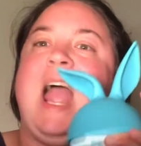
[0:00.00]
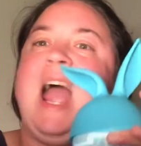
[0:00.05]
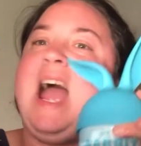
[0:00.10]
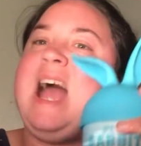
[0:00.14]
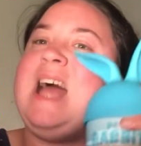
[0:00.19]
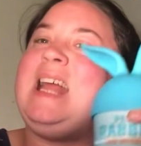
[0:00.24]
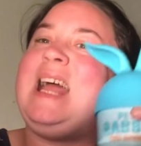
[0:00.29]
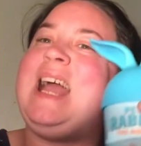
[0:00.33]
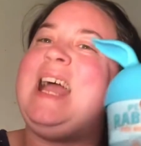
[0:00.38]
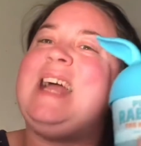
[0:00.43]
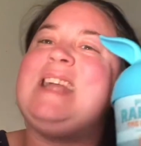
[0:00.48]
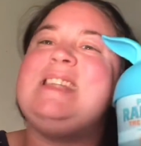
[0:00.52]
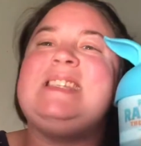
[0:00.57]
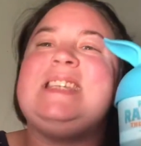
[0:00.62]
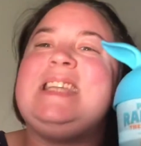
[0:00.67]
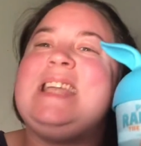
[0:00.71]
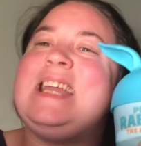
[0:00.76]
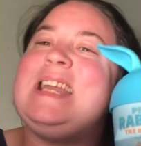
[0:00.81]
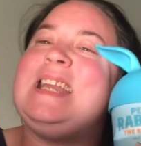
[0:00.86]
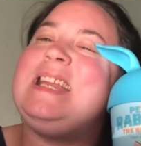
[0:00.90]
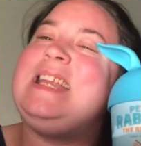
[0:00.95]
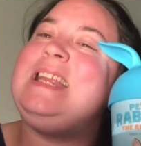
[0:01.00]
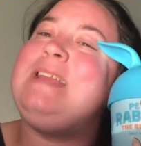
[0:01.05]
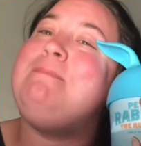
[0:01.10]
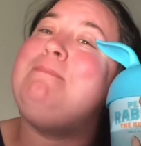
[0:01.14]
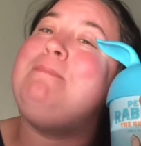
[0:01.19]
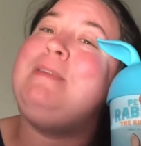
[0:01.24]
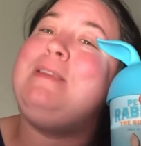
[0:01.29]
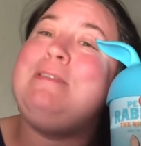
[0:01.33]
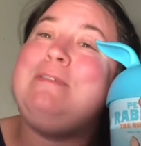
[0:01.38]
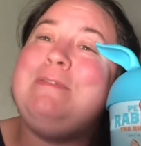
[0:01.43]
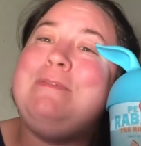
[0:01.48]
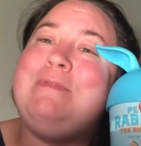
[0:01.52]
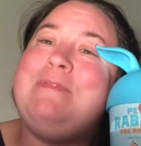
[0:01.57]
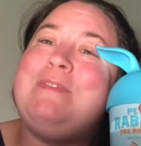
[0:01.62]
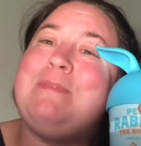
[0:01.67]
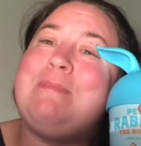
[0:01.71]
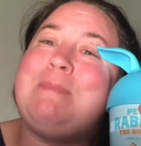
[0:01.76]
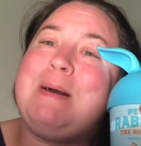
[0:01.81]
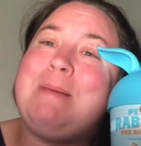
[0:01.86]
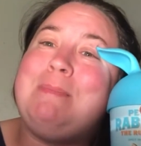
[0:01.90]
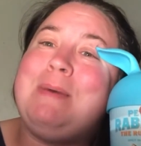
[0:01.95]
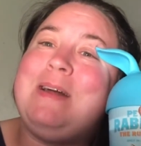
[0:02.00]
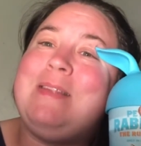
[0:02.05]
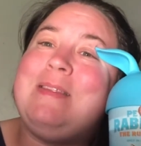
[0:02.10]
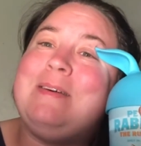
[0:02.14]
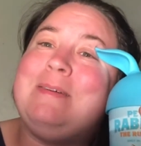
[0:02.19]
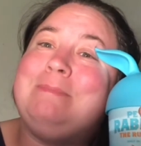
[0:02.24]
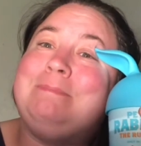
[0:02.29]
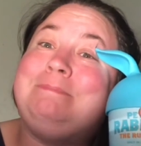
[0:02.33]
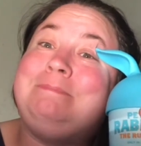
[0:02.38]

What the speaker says: I had to get it in blue for my mother.